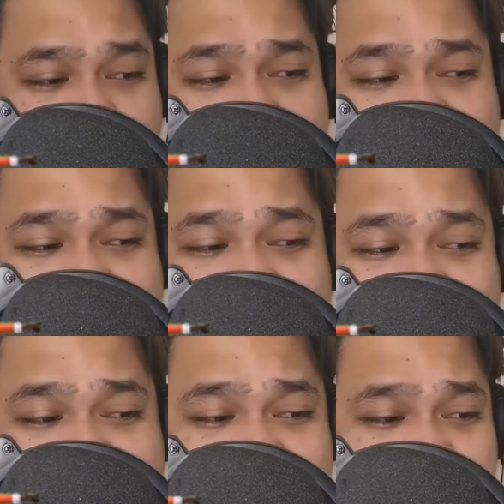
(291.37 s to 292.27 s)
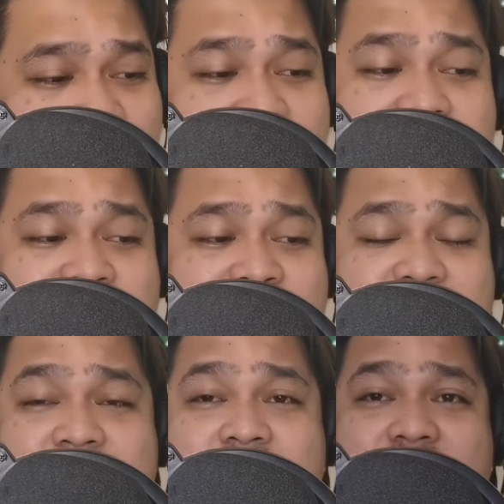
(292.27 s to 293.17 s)
They know that
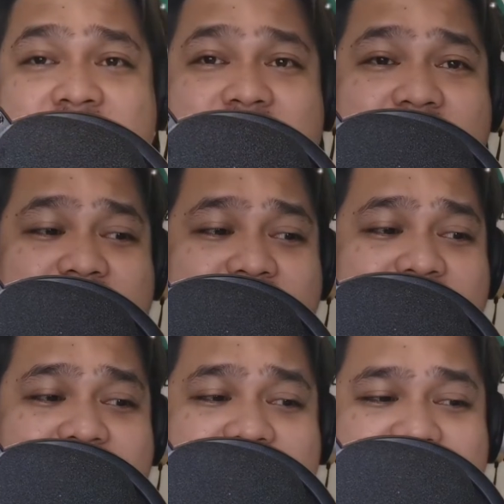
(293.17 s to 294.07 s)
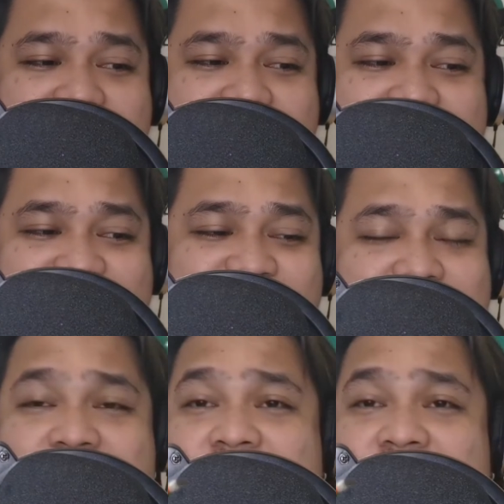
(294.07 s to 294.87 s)
Santa's